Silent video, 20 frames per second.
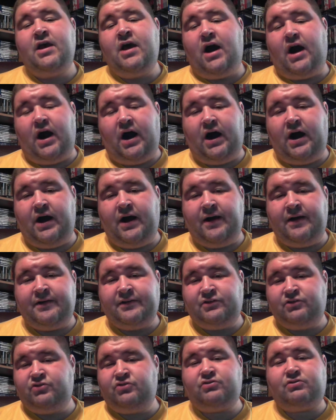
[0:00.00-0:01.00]
Uh,
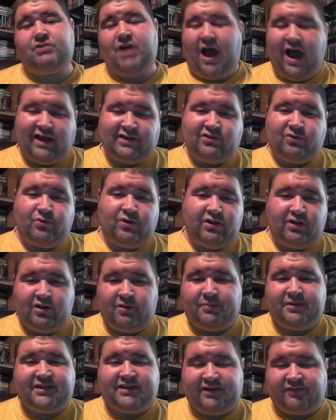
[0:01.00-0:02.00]
I do it a little
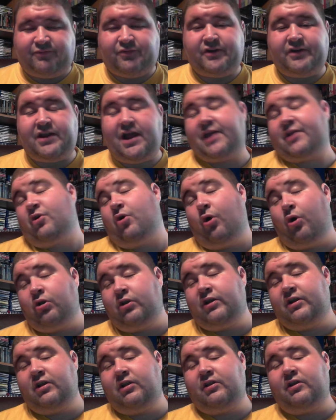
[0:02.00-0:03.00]
bit different. I call
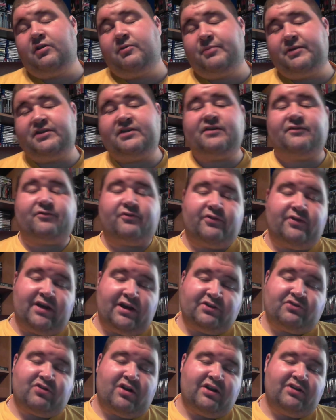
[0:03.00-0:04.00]
it a little bit different. I
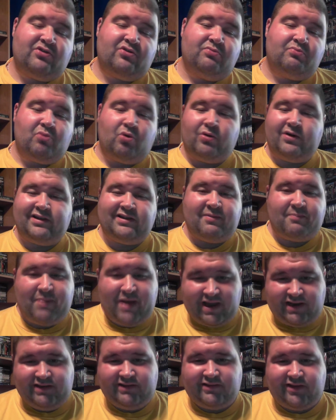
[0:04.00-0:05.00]
try to do more
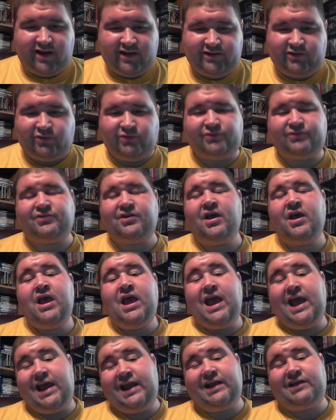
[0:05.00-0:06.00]
independent titles,
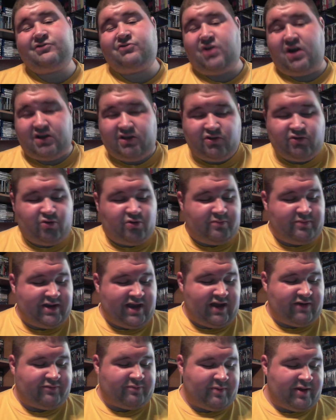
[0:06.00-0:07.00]
and I try to do them in
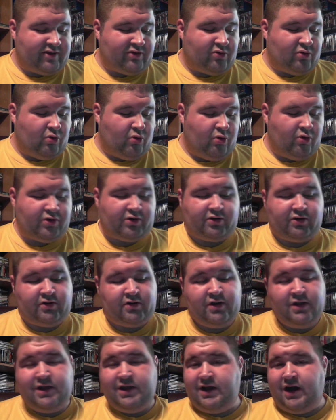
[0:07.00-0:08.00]
alphabetical order.
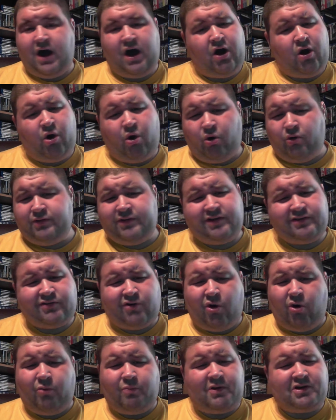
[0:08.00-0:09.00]
Uh, whole, there's a
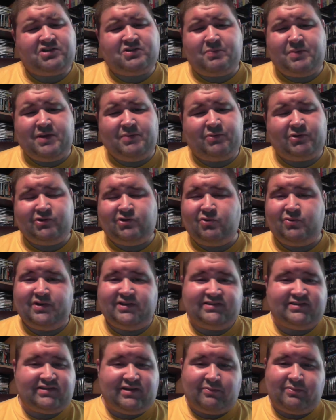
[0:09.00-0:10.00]
whole bunch of people doing
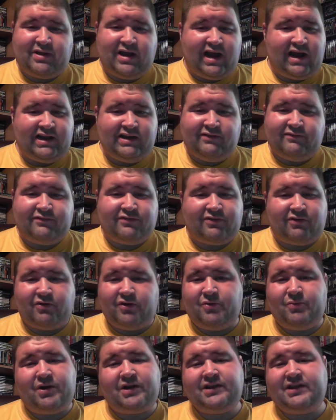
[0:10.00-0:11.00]
some kind of
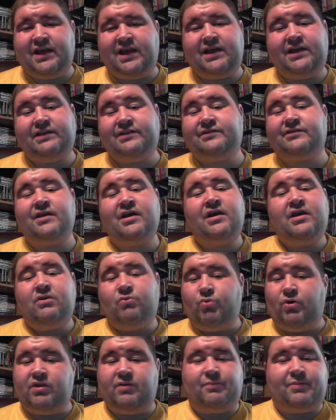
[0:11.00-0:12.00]
thirty-one days,
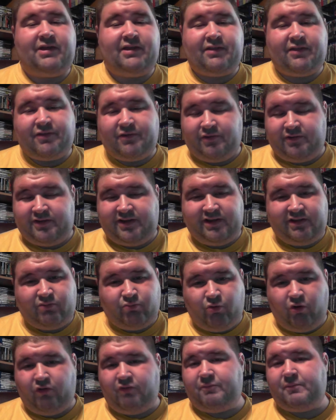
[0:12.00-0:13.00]
whether it be the thirteenth
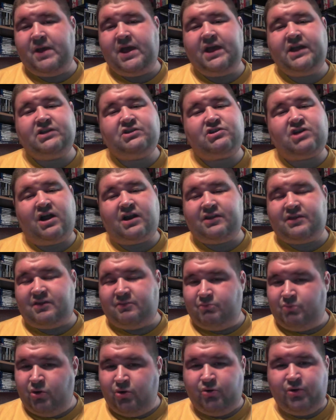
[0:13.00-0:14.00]
Wolfman,
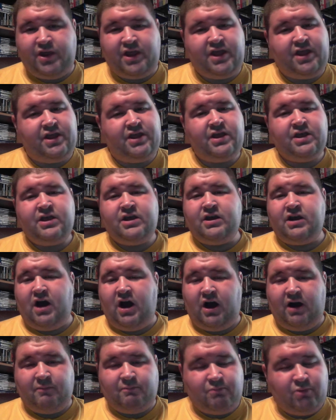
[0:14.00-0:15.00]
Jonathan Moody,
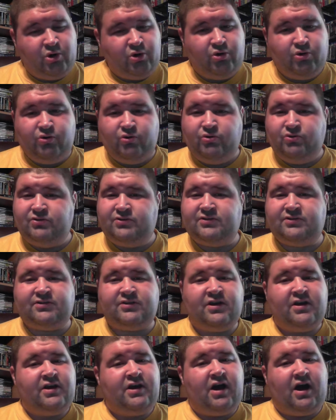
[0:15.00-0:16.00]
uh, Moods.
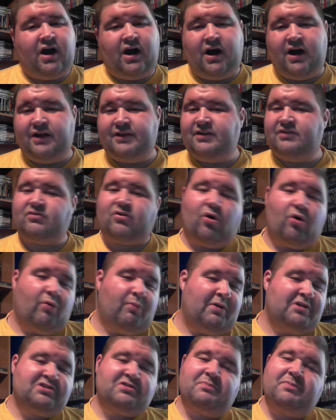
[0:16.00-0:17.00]
Uh, there's a whole
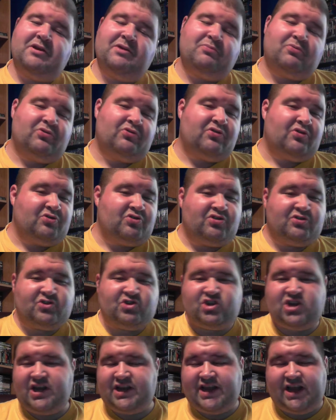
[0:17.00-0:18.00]
bunch of people, so just
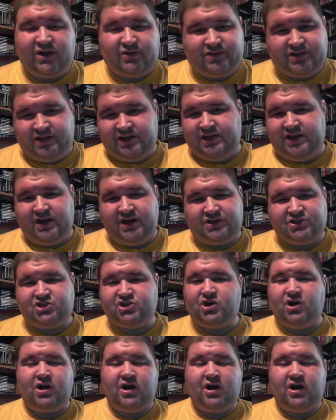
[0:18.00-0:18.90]
check out the uh, show.